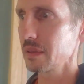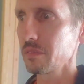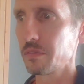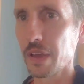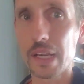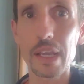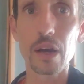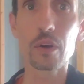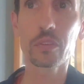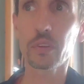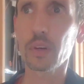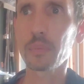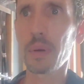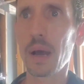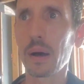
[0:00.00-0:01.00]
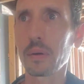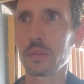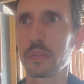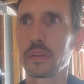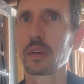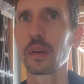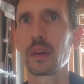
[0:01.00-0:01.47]
videos are
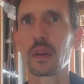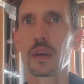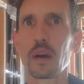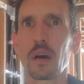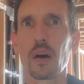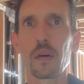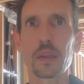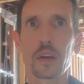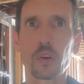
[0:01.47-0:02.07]
about all the